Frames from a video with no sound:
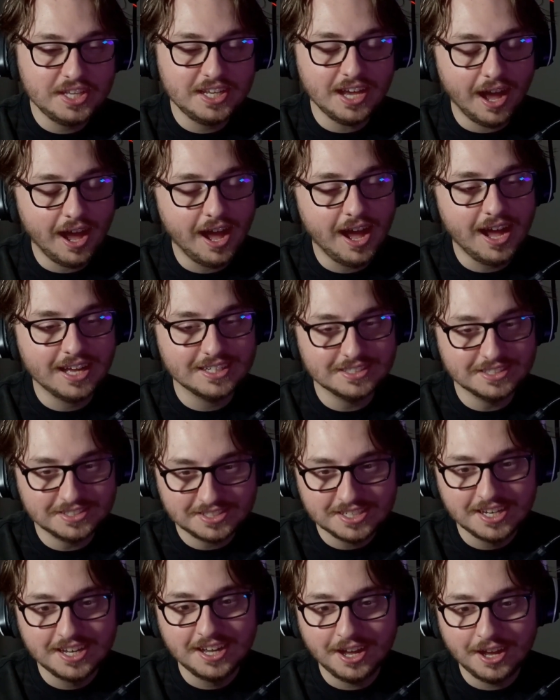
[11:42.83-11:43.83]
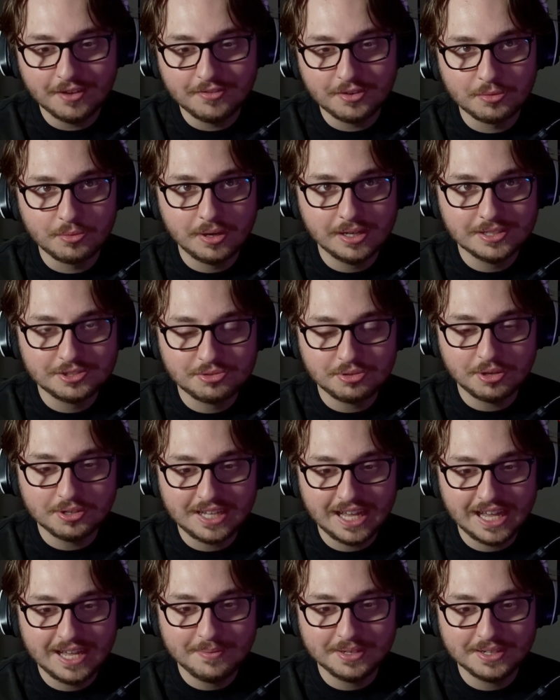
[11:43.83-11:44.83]
The odds of a retro
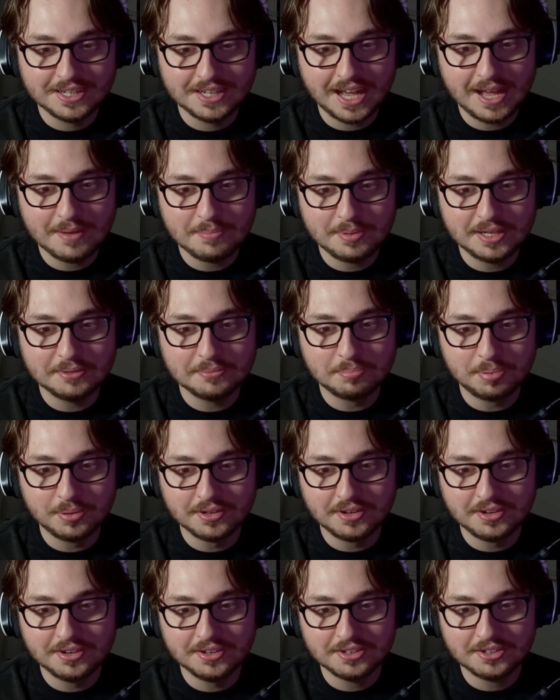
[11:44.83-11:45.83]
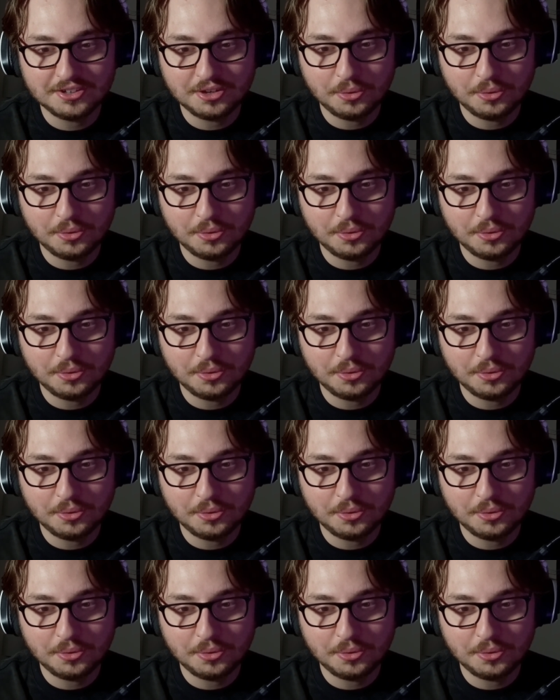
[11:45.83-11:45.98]
gaming guy being put on a